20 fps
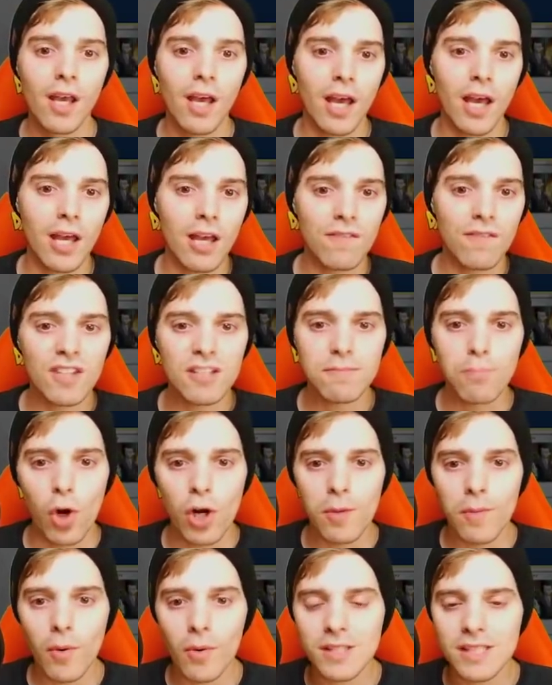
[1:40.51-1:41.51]
If this
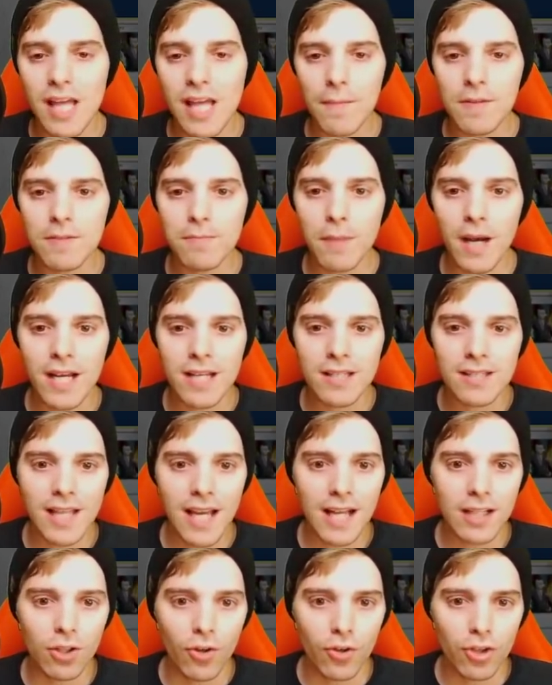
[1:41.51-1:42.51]
Pokemon was damaged by an
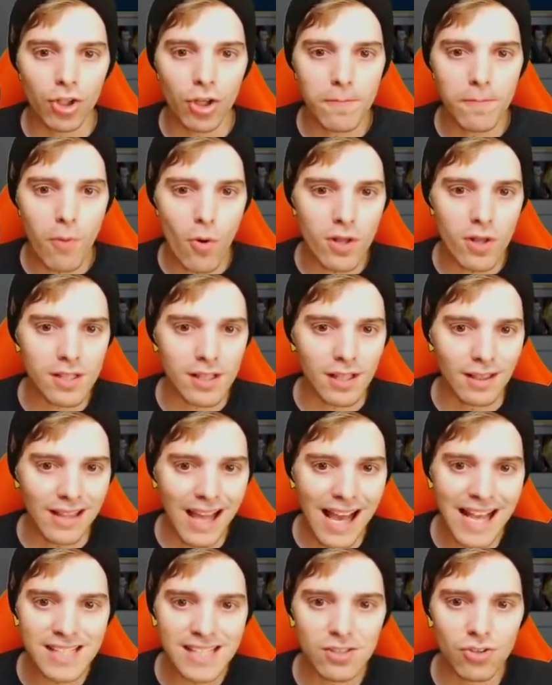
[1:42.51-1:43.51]
attack during your opponent's
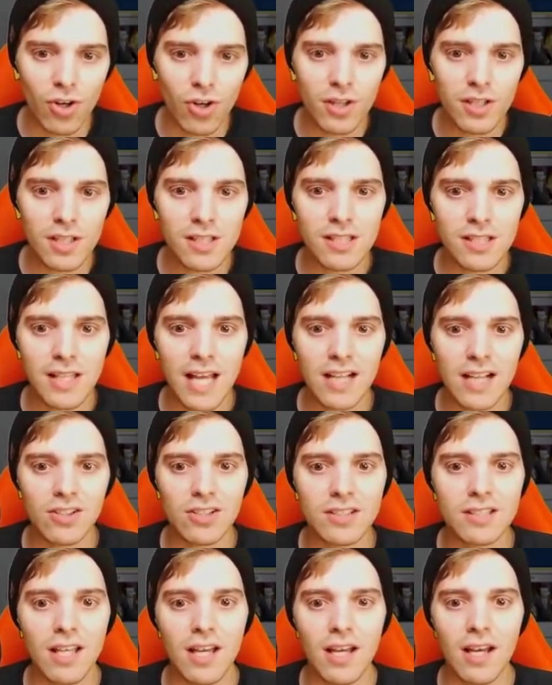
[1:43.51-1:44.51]
last turn, this attack
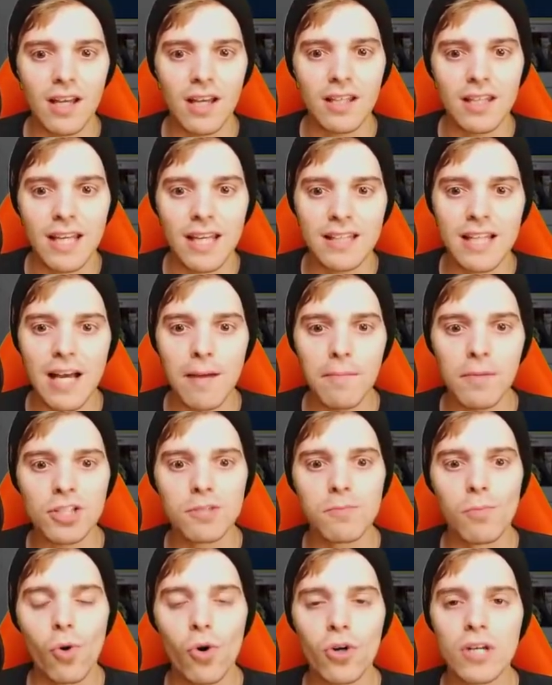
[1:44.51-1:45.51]
does that
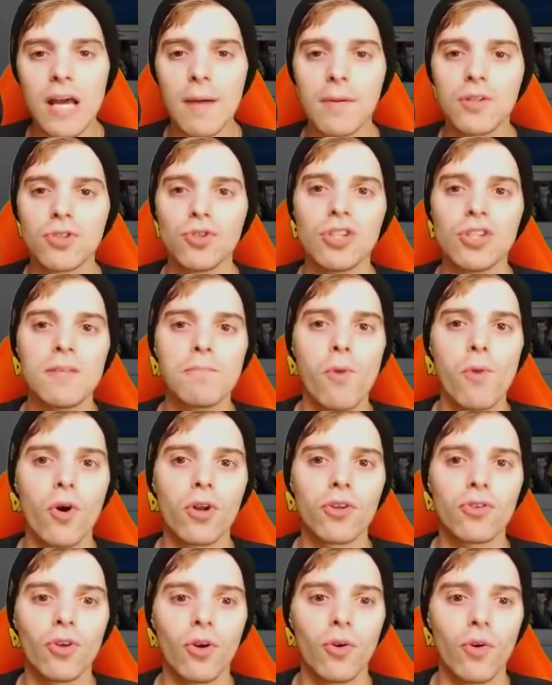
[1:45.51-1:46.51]
much more damage to the
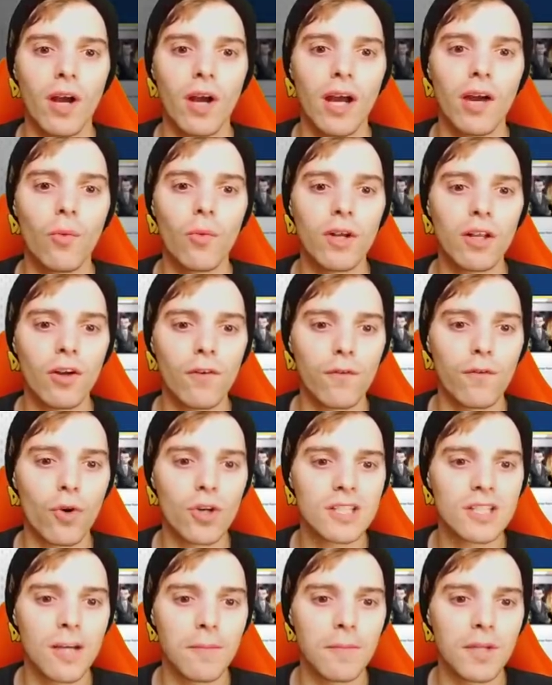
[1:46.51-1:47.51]
opponent, so with, of
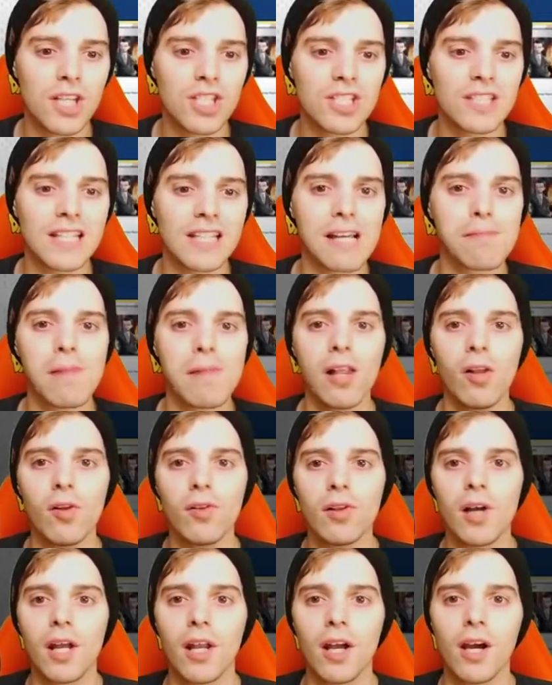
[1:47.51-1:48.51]
course, combinations like Mellow
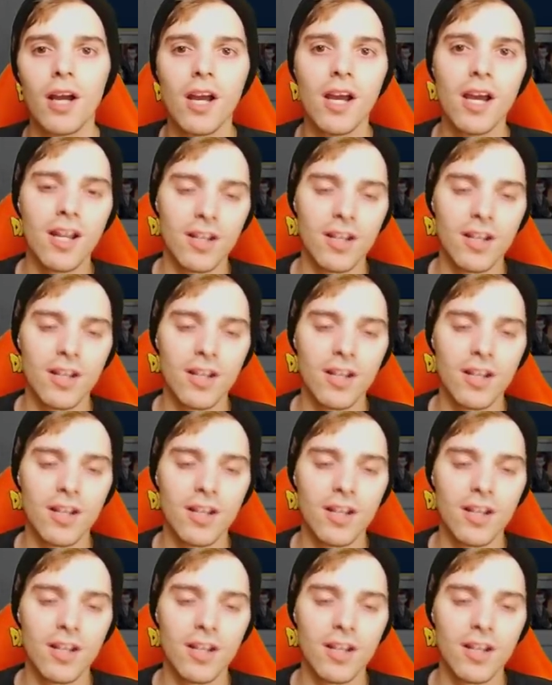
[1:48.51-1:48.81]
Llama,